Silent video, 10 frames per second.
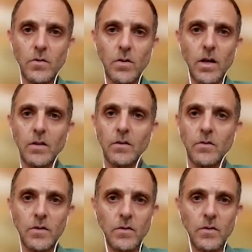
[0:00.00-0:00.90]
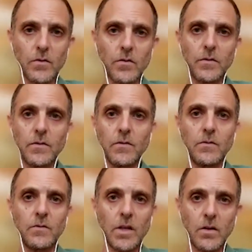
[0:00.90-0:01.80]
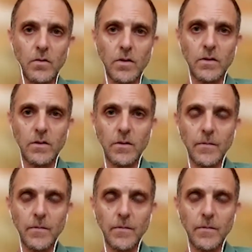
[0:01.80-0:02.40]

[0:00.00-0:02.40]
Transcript: of terrorists